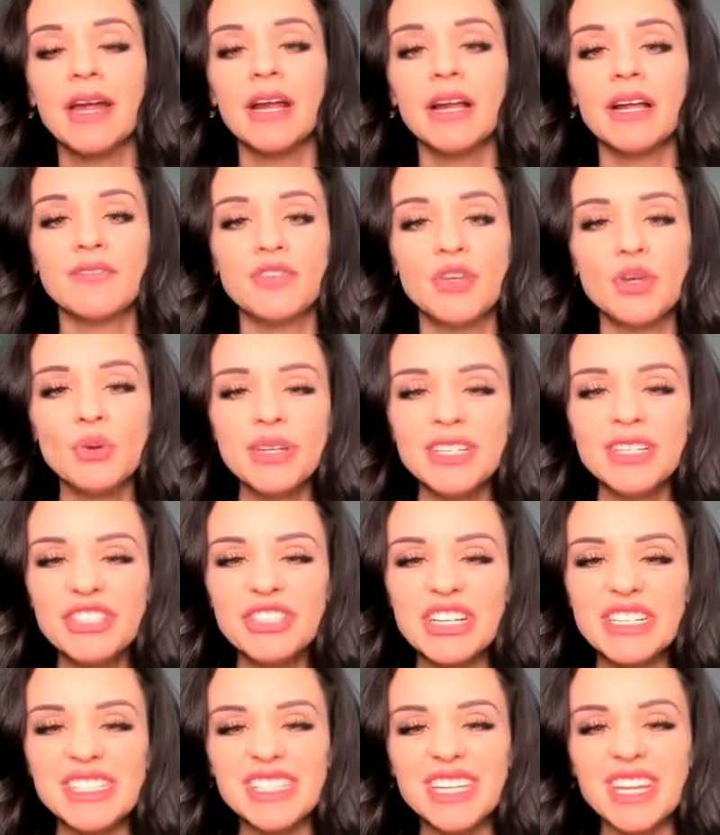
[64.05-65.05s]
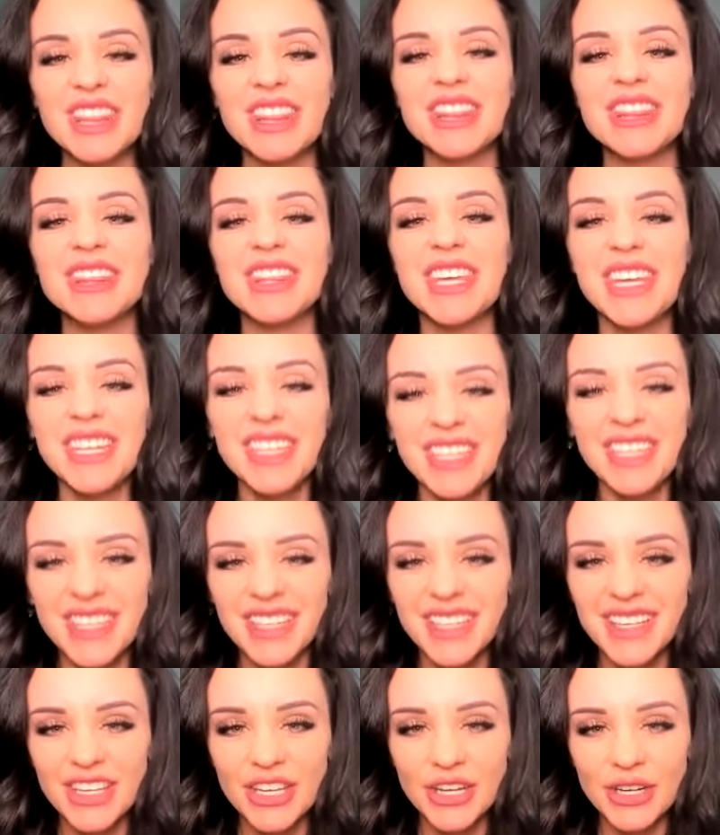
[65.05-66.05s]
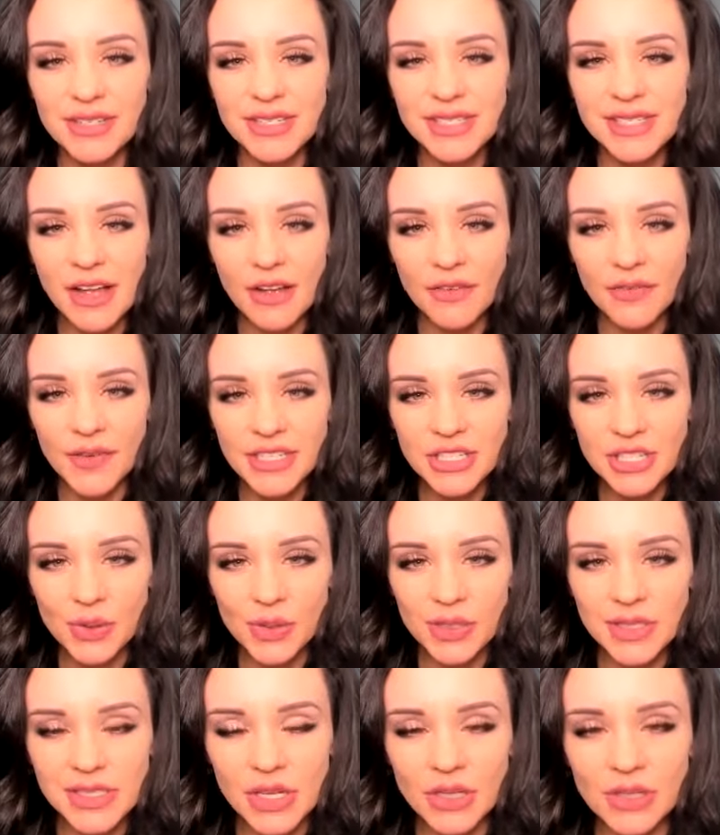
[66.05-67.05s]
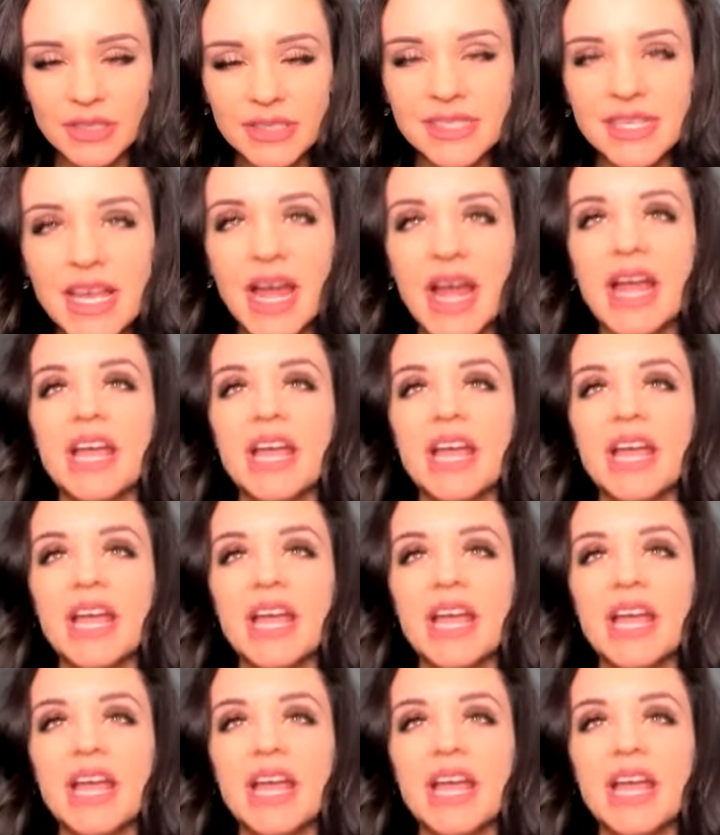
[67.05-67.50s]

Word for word: If you could just think yourself into results,